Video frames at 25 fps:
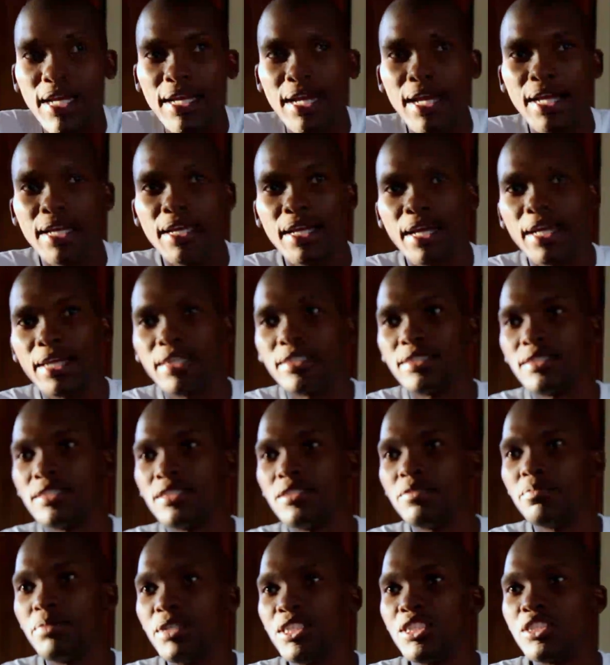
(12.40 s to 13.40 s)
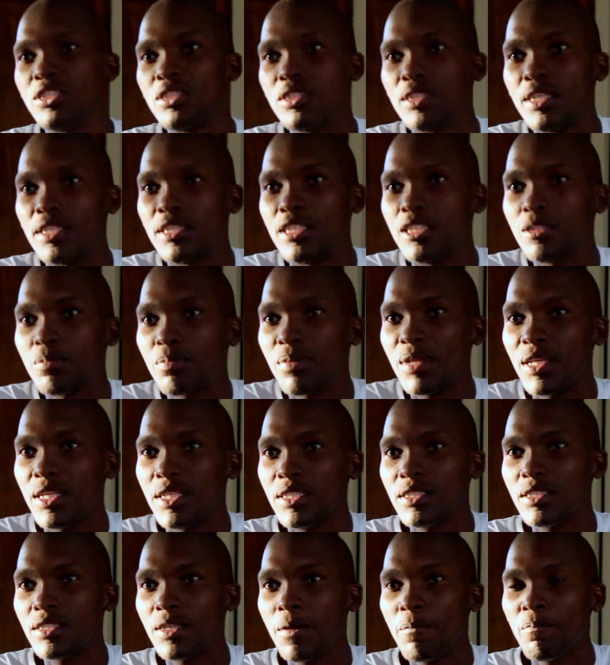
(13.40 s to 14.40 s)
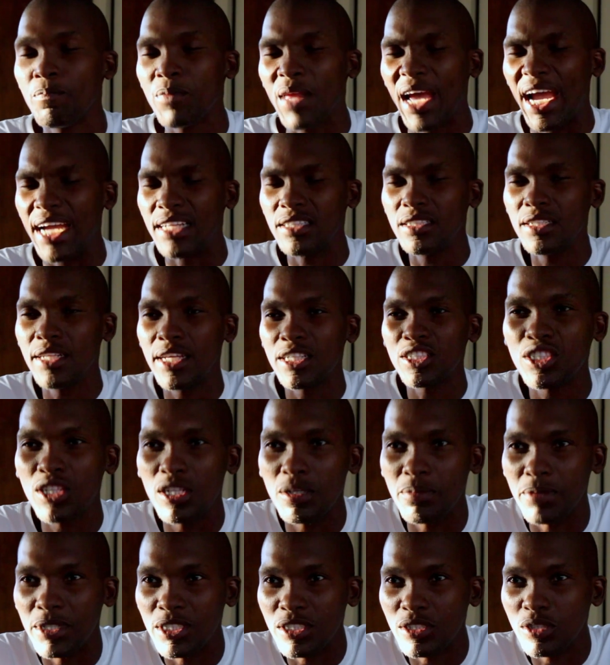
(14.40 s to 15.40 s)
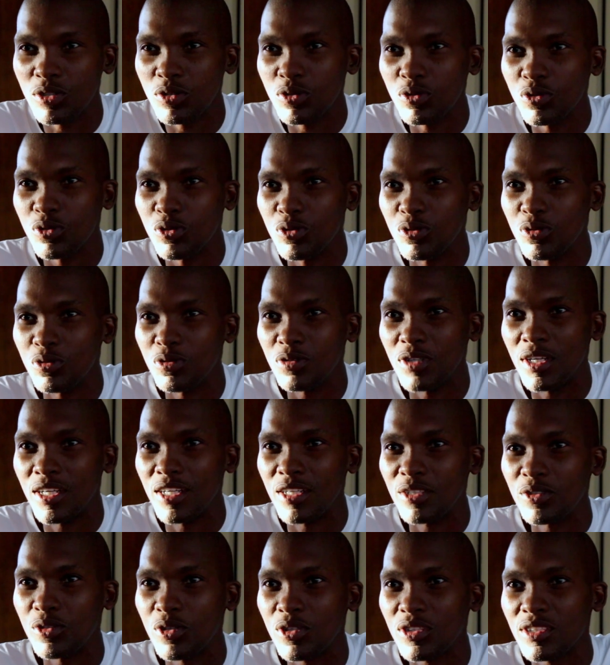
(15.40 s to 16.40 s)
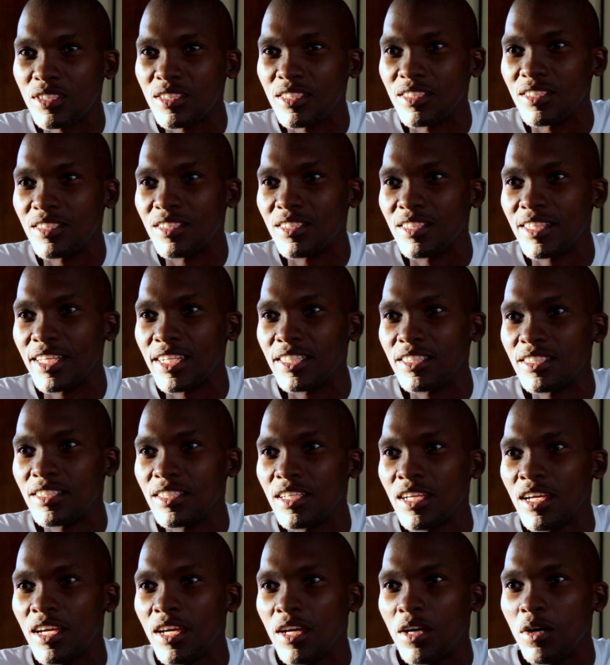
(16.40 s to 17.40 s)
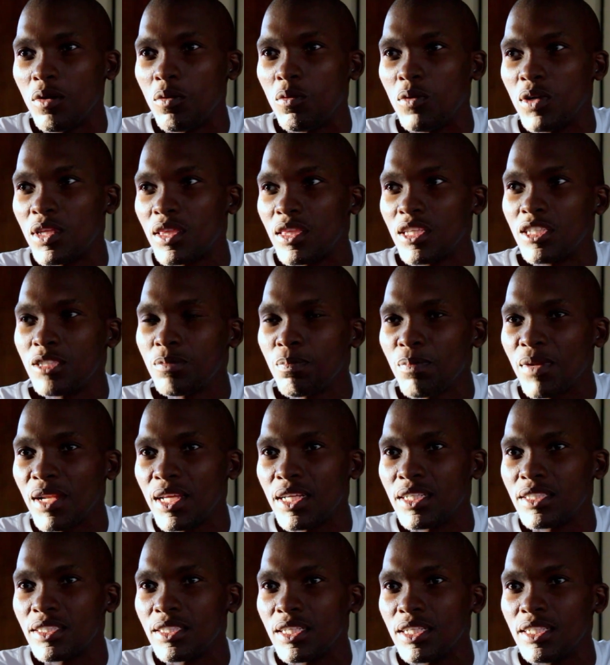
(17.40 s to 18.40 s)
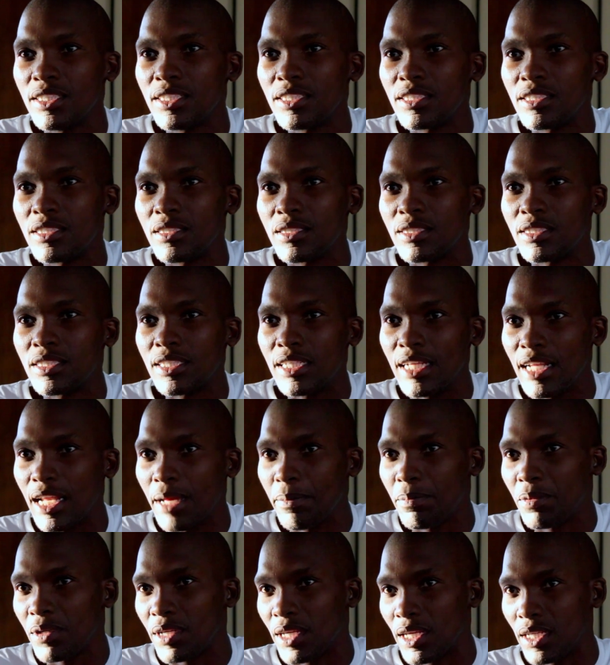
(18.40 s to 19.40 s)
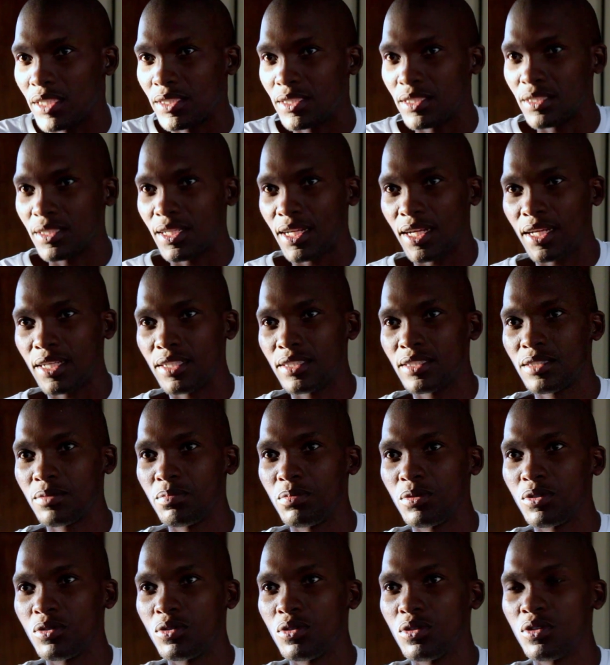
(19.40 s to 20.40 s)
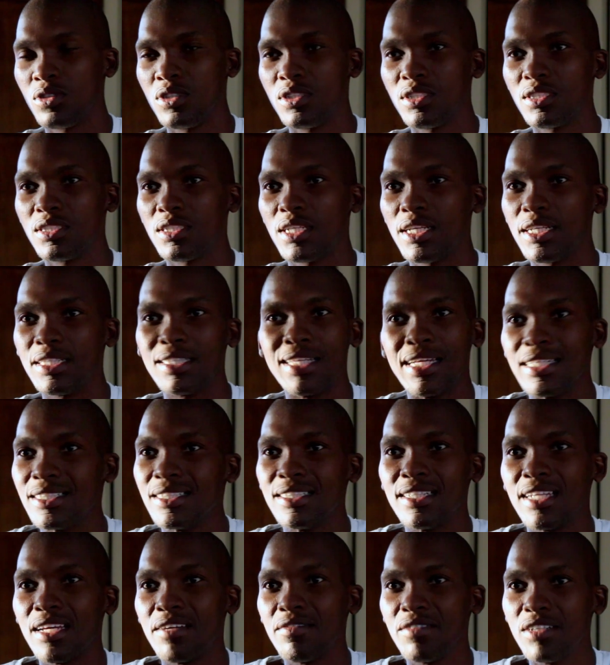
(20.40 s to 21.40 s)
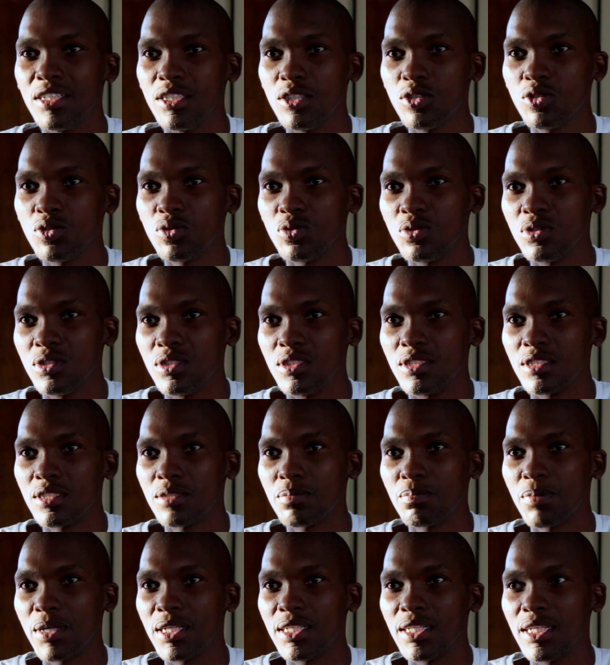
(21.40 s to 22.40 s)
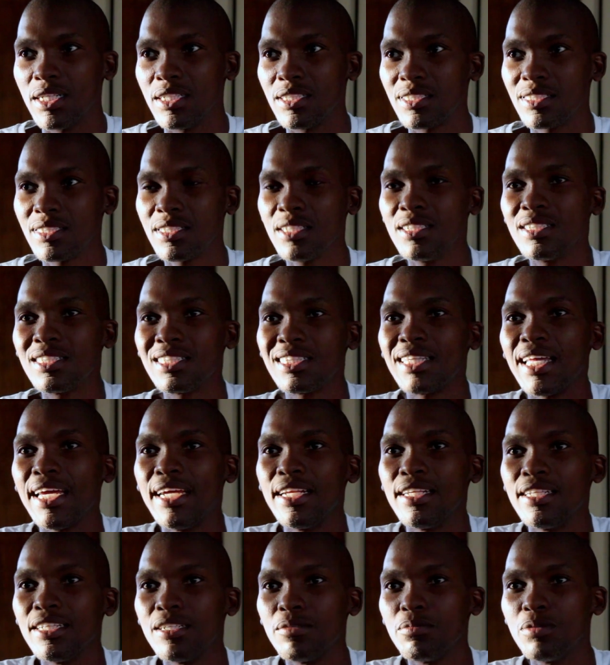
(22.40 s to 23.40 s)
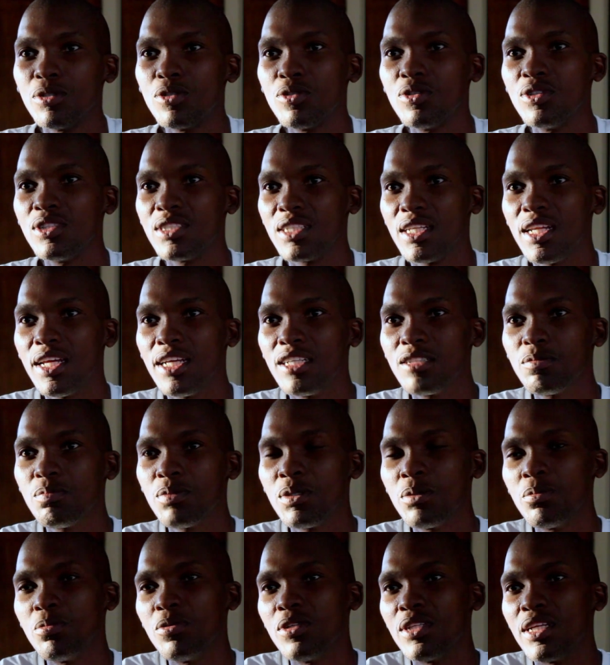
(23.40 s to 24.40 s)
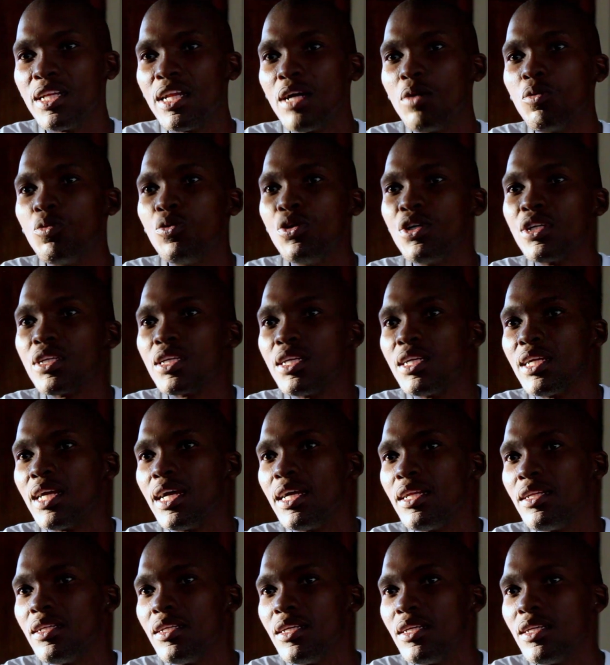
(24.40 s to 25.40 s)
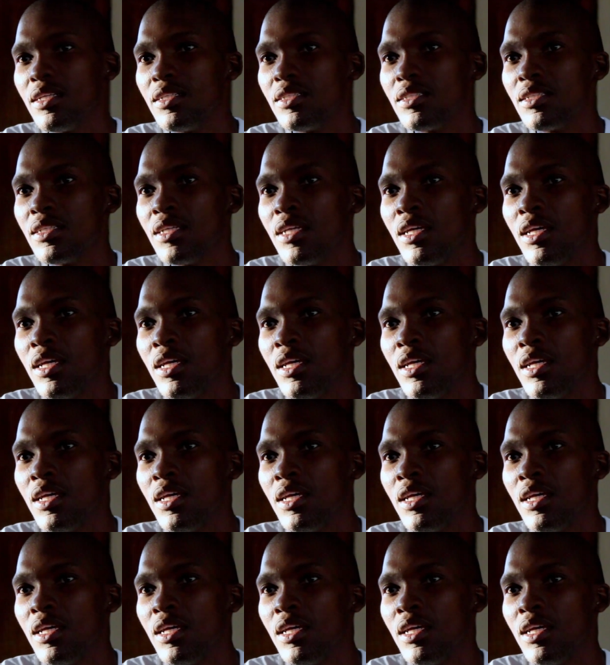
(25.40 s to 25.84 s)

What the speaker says: I did mention that this place, I did actually mention to you, Doctor, that with this place, it's dilapidated, right? Because it doesn't have any students, but it's still standing because it has people that are working under it.